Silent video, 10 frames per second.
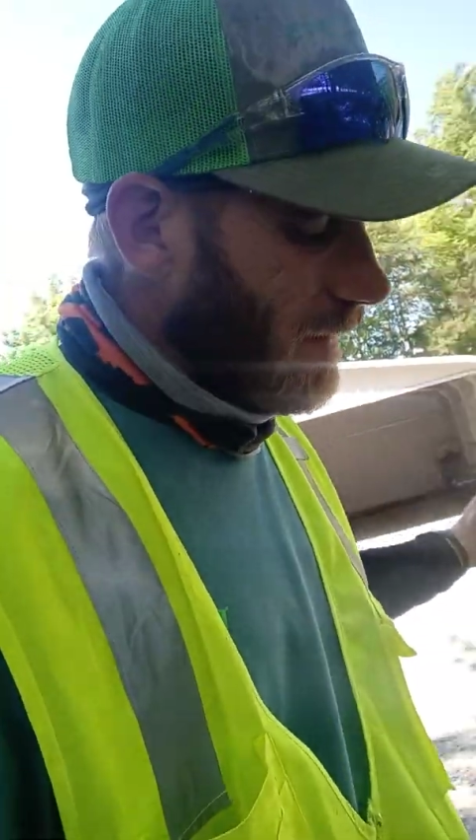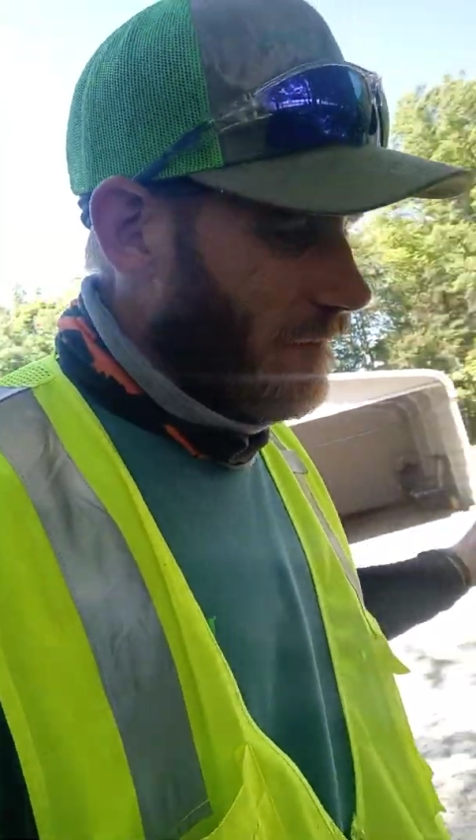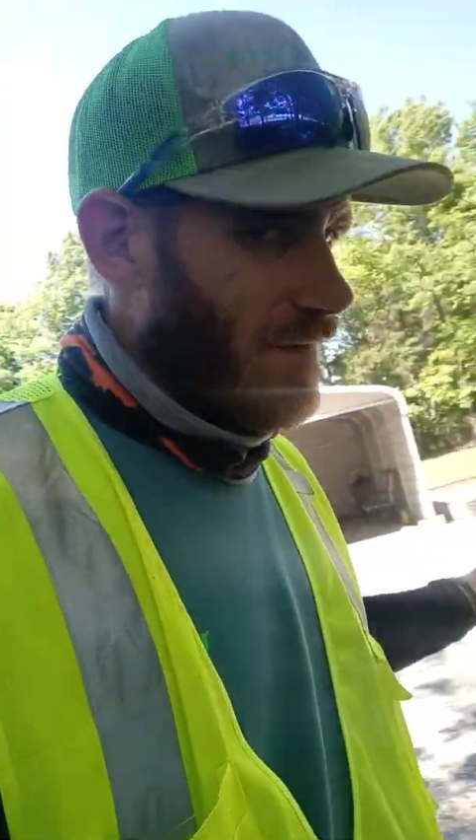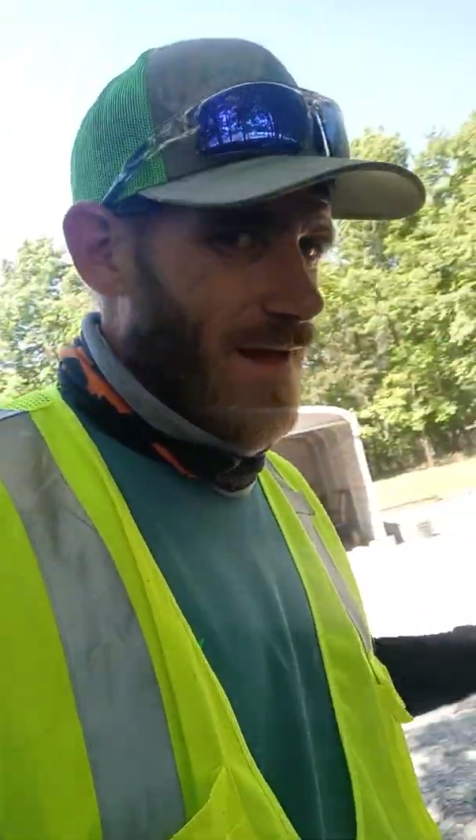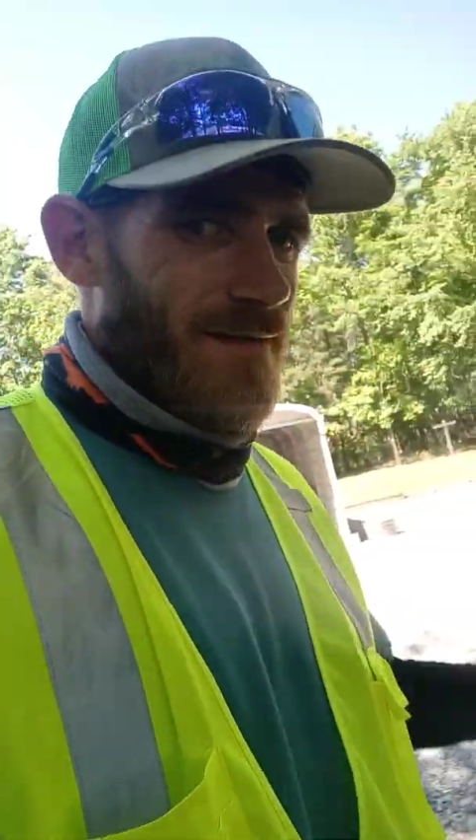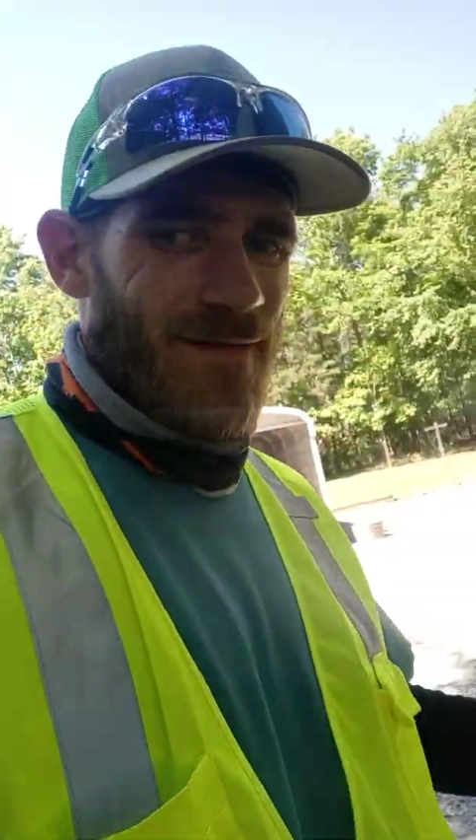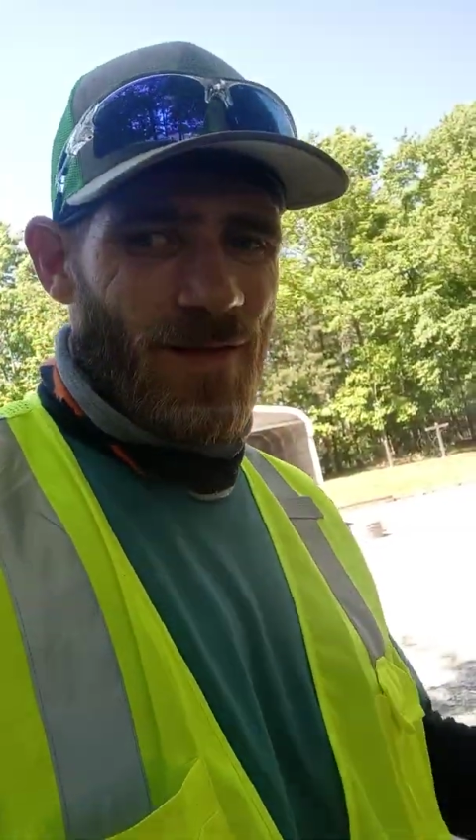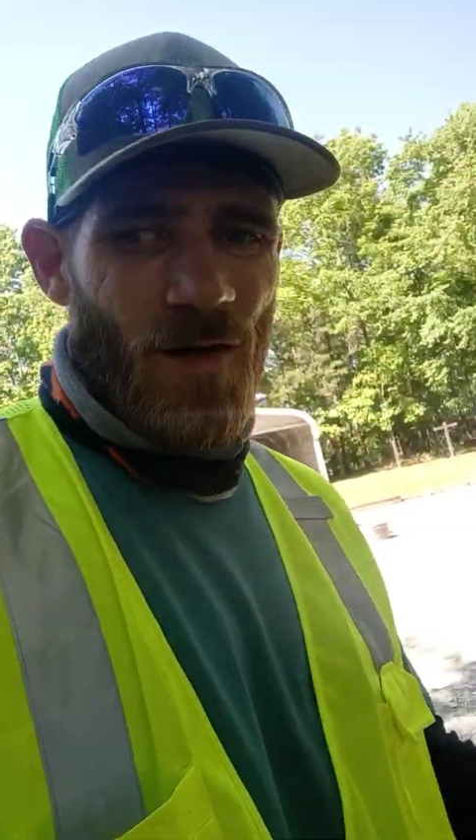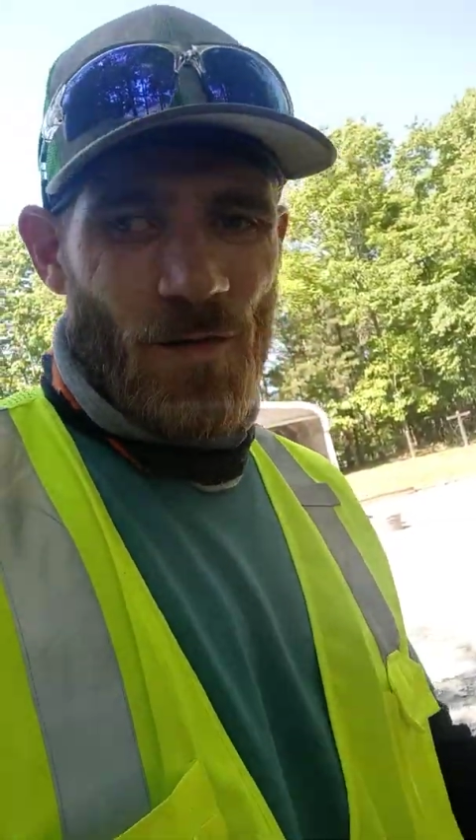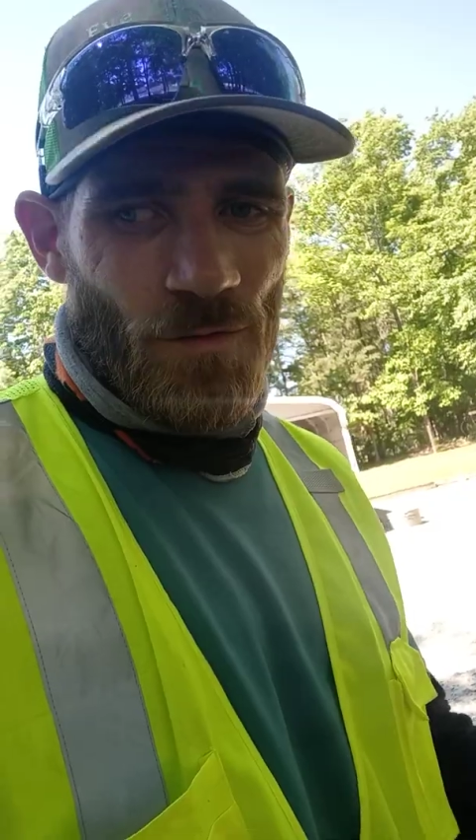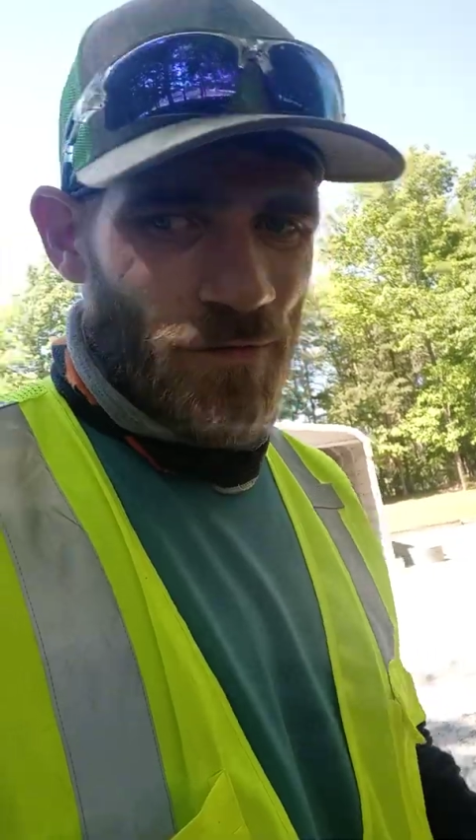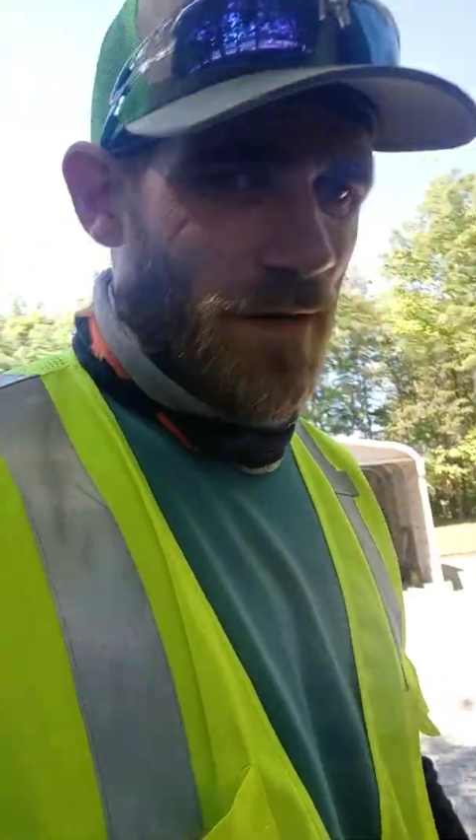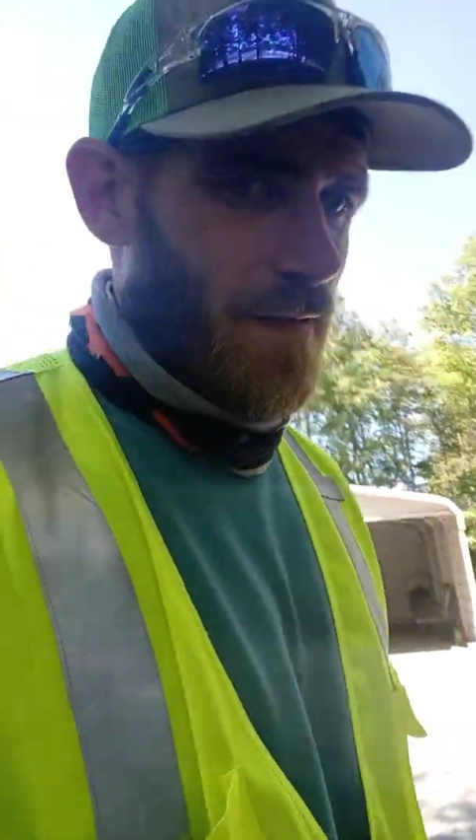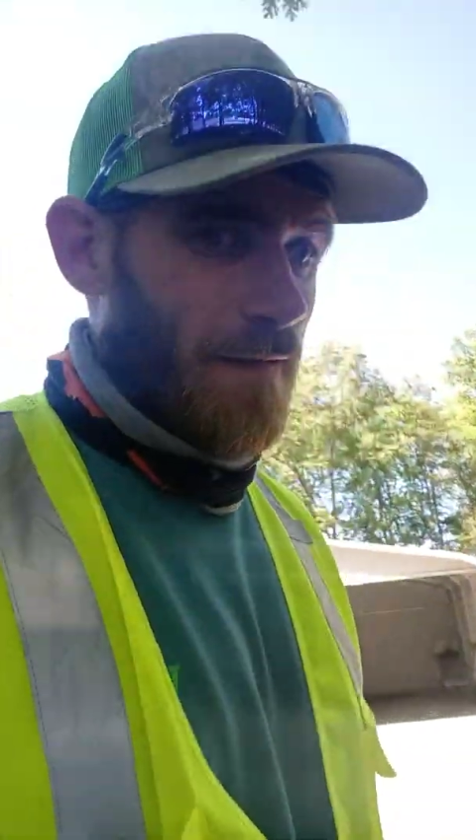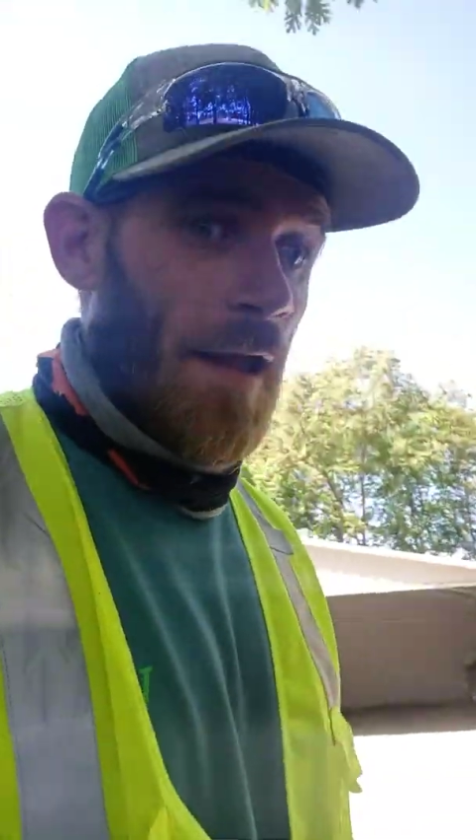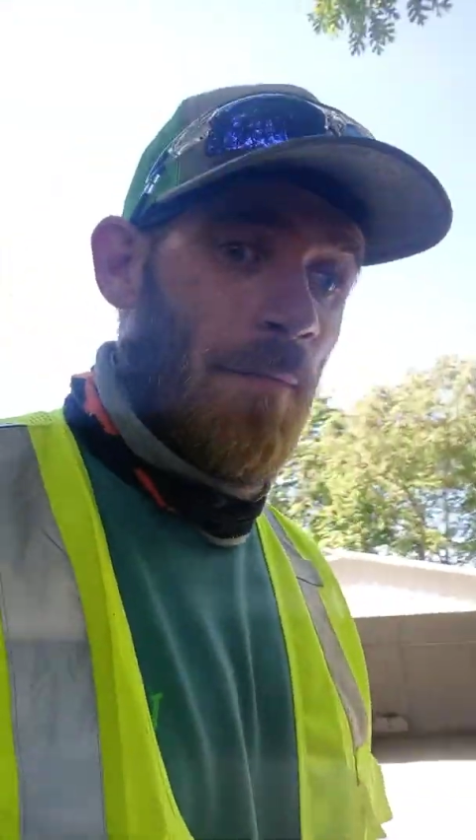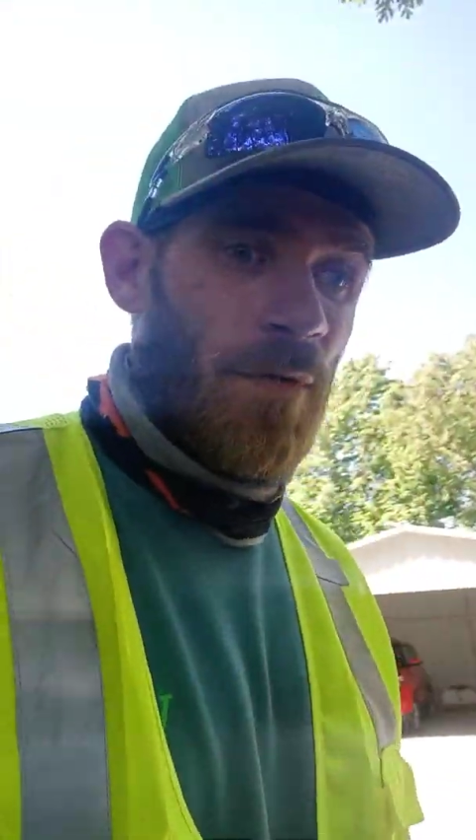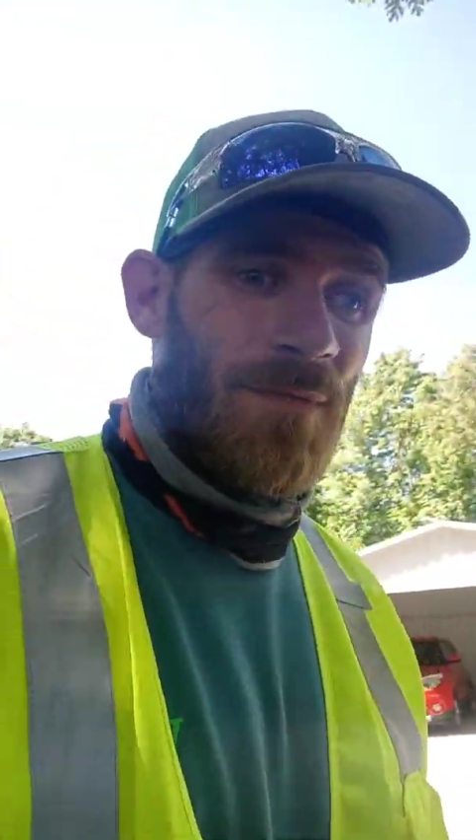Everlasting Homes, Landscape